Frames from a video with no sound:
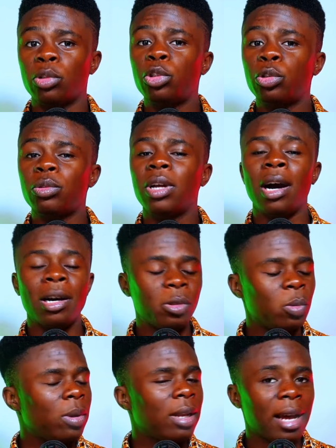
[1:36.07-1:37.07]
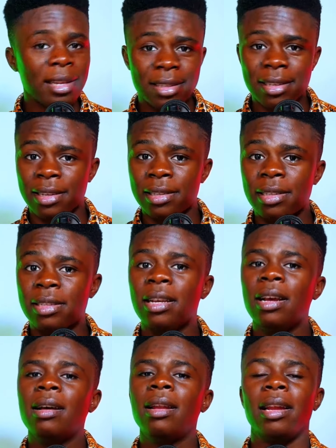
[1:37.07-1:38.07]
should handle light tasks
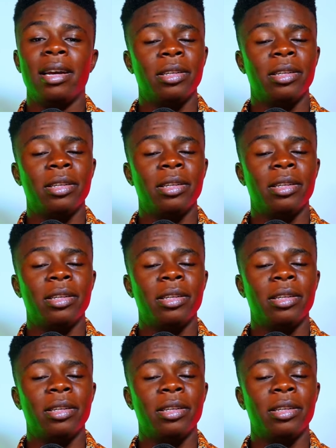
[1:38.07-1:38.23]
like